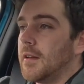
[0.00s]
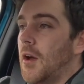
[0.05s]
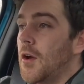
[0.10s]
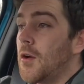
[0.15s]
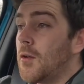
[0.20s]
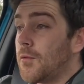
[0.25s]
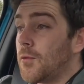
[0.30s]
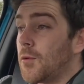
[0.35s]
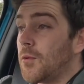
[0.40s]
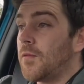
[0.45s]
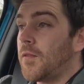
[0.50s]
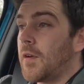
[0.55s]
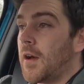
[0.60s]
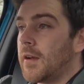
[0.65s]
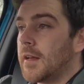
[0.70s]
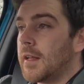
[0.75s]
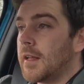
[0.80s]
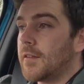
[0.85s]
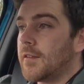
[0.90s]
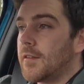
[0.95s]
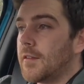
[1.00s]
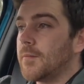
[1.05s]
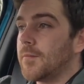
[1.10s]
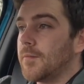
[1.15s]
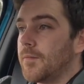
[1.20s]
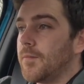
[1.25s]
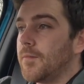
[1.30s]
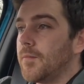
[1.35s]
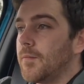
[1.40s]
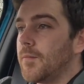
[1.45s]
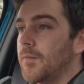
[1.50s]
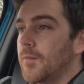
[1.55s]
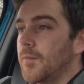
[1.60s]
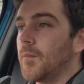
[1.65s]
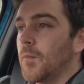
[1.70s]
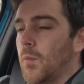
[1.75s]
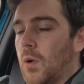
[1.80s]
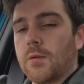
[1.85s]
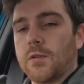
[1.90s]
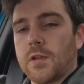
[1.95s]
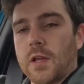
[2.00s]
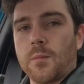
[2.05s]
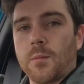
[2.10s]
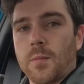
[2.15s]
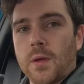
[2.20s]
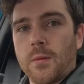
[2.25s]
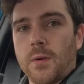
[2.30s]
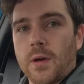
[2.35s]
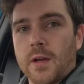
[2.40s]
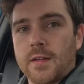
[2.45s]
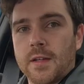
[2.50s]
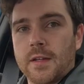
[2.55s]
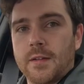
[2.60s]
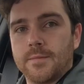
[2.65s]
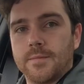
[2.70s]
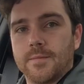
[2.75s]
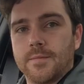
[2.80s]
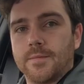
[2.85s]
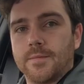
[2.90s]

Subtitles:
overall verdict, well done, BYD.